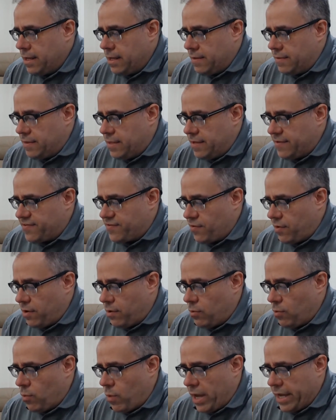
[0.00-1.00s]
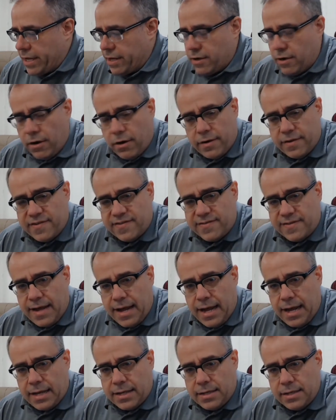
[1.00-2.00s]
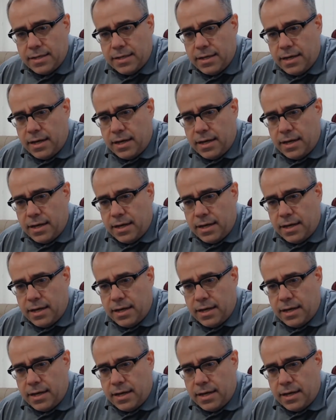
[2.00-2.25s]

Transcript: This white cardstock